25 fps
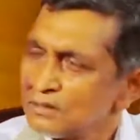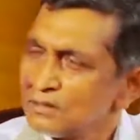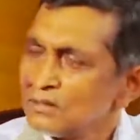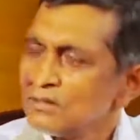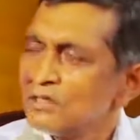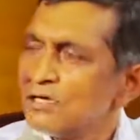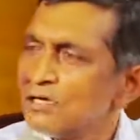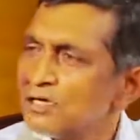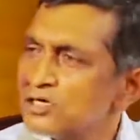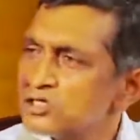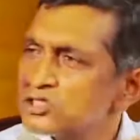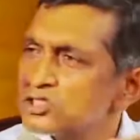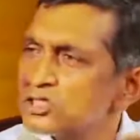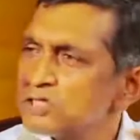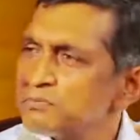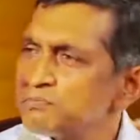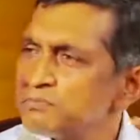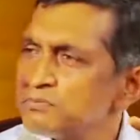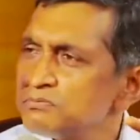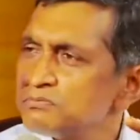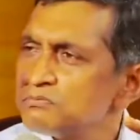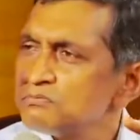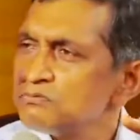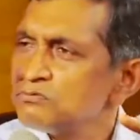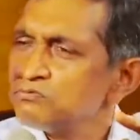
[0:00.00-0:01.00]
Leadership,
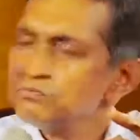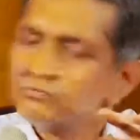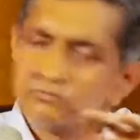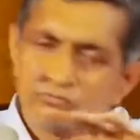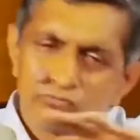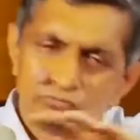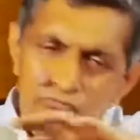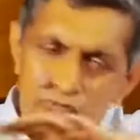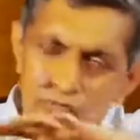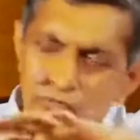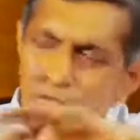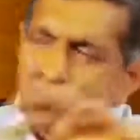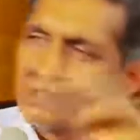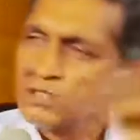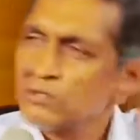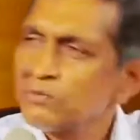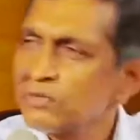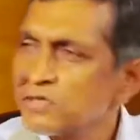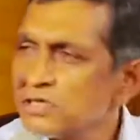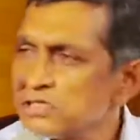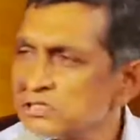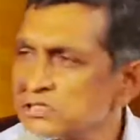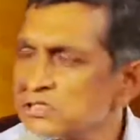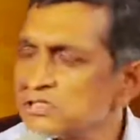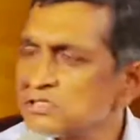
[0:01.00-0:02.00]
for whatever
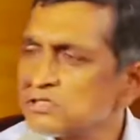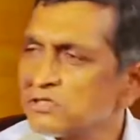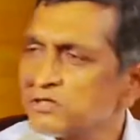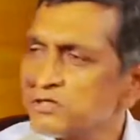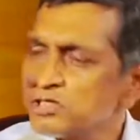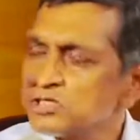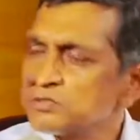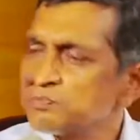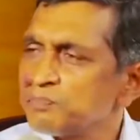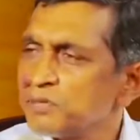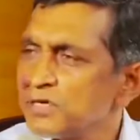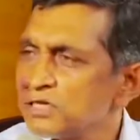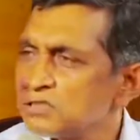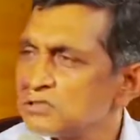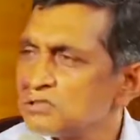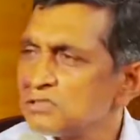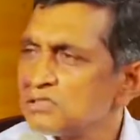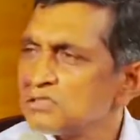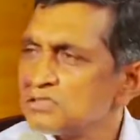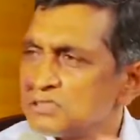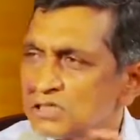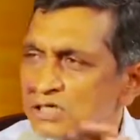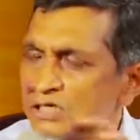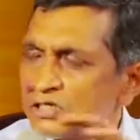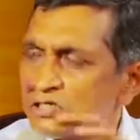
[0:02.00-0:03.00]
reasons, the respect
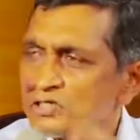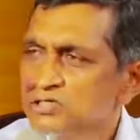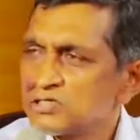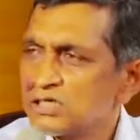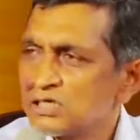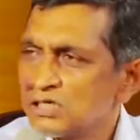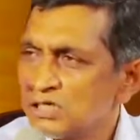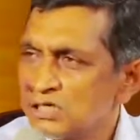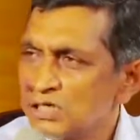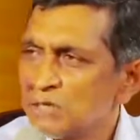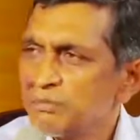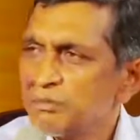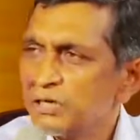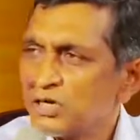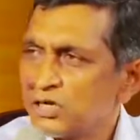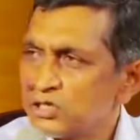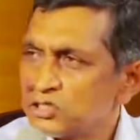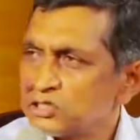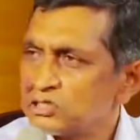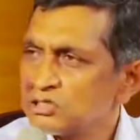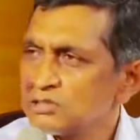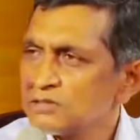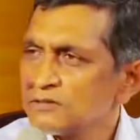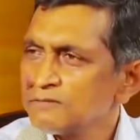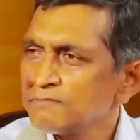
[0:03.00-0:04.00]
is increasingly
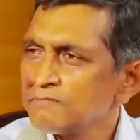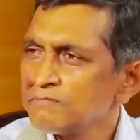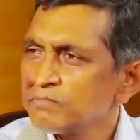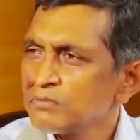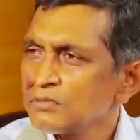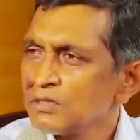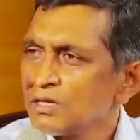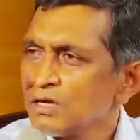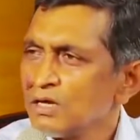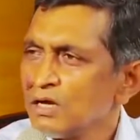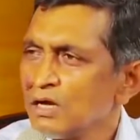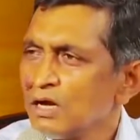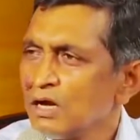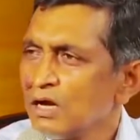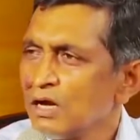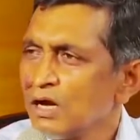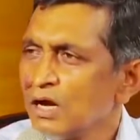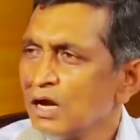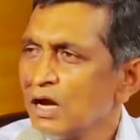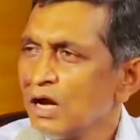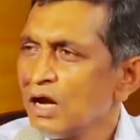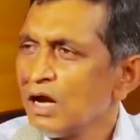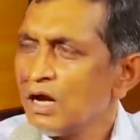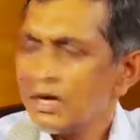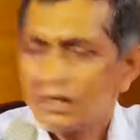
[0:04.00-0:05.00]
diminished.
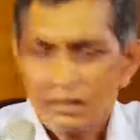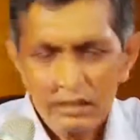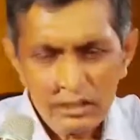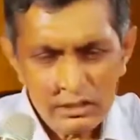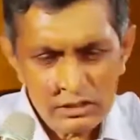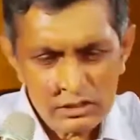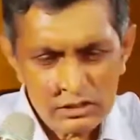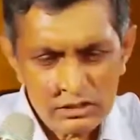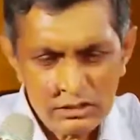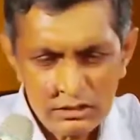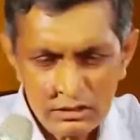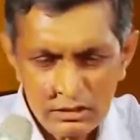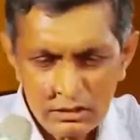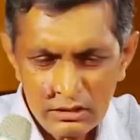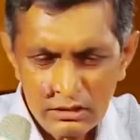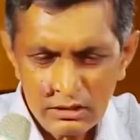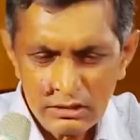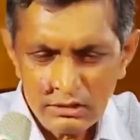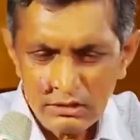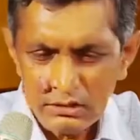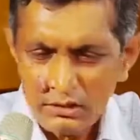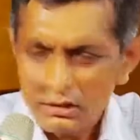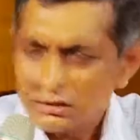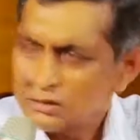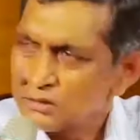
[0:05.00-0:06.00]
And as
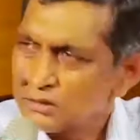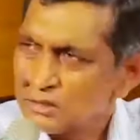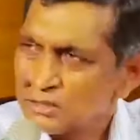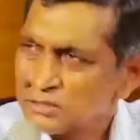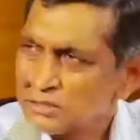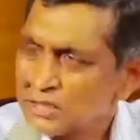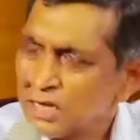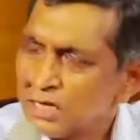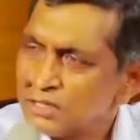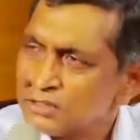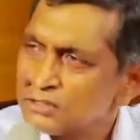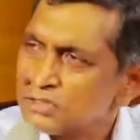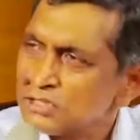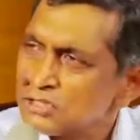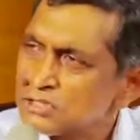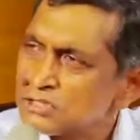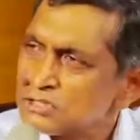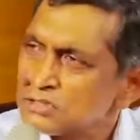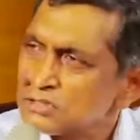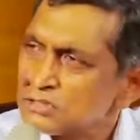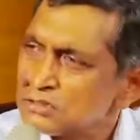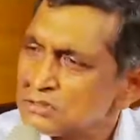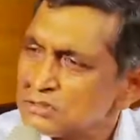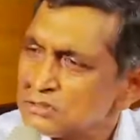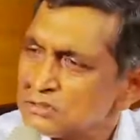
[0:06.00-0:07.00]
the slightest
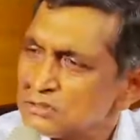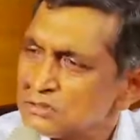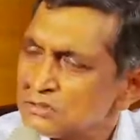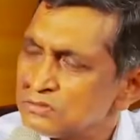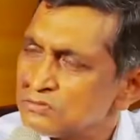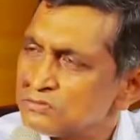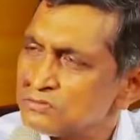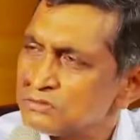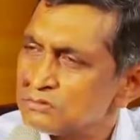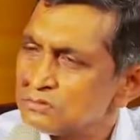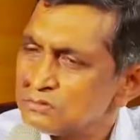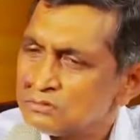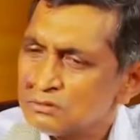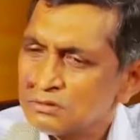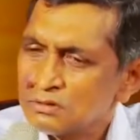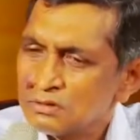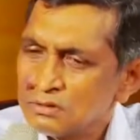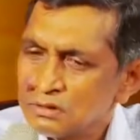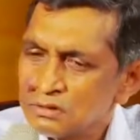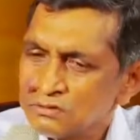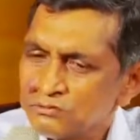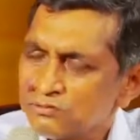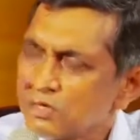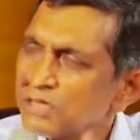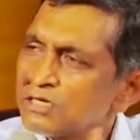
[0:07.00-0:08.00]

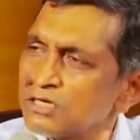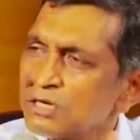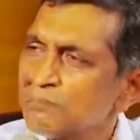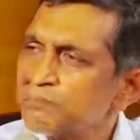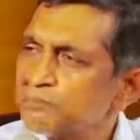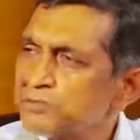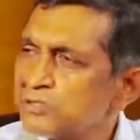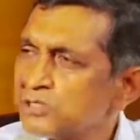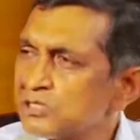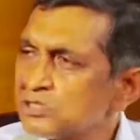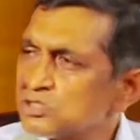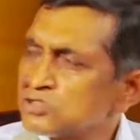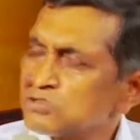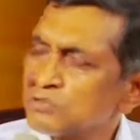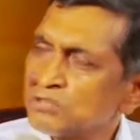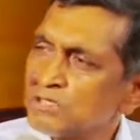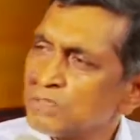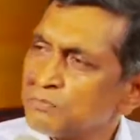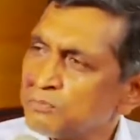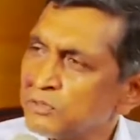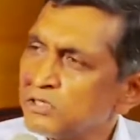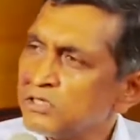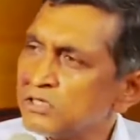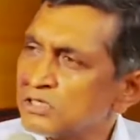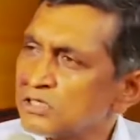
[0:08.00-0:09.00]
threat appears to their
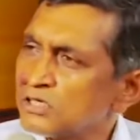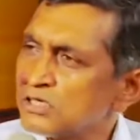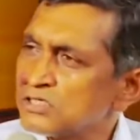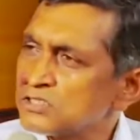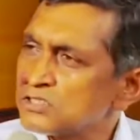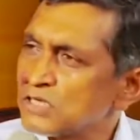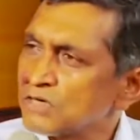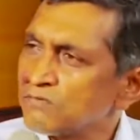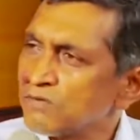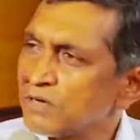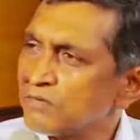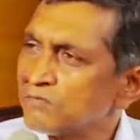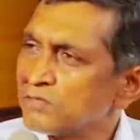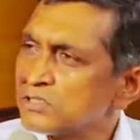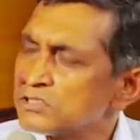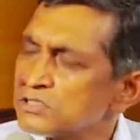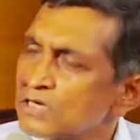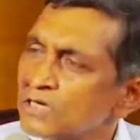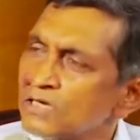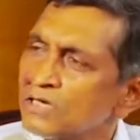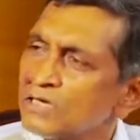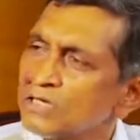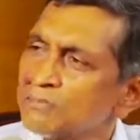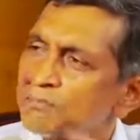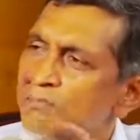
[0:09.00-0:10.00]
political survival,
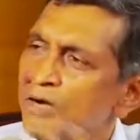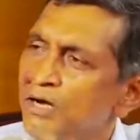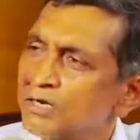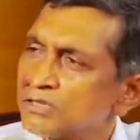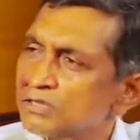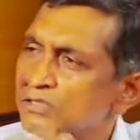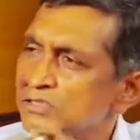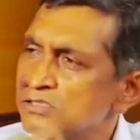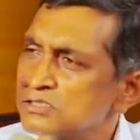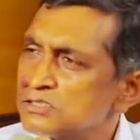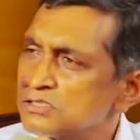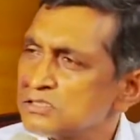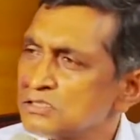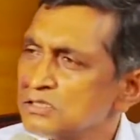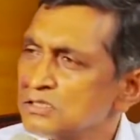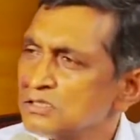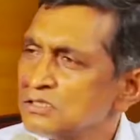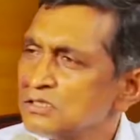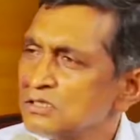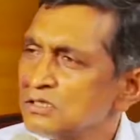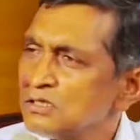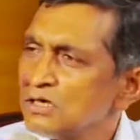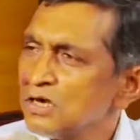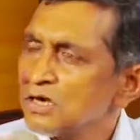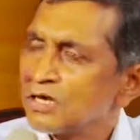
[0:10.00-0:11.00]
suddenly parties
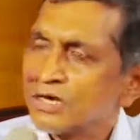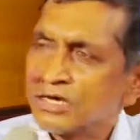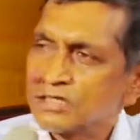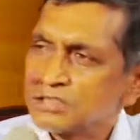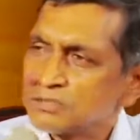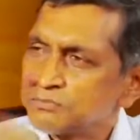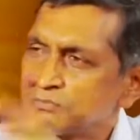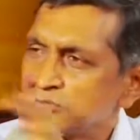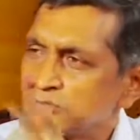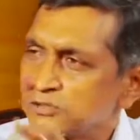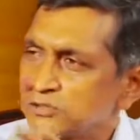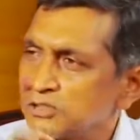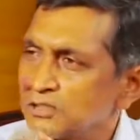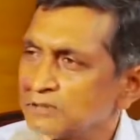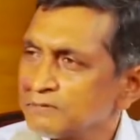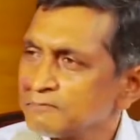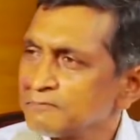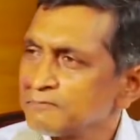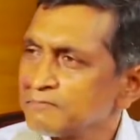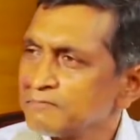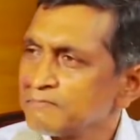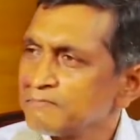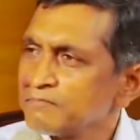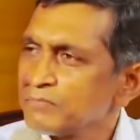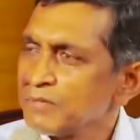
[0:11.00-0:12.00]
are catapulting,
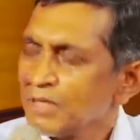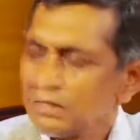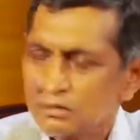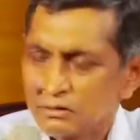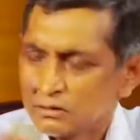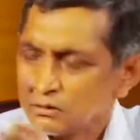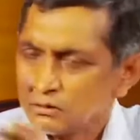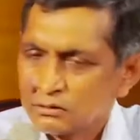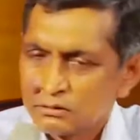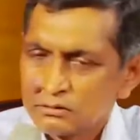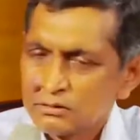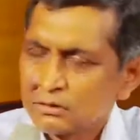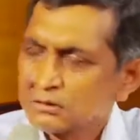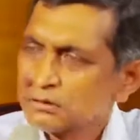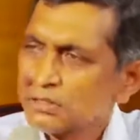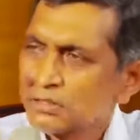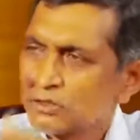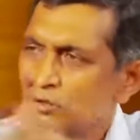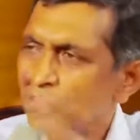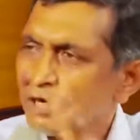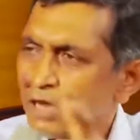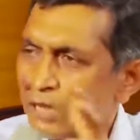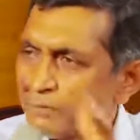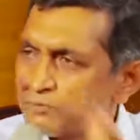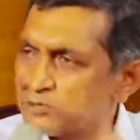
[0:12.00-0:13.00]
uh, uh they're
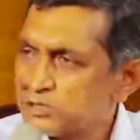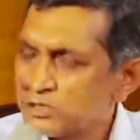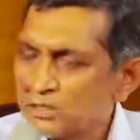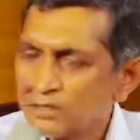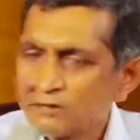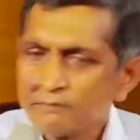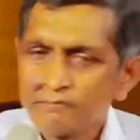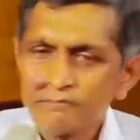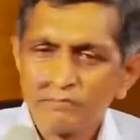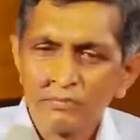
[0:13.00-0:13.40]
collapsing.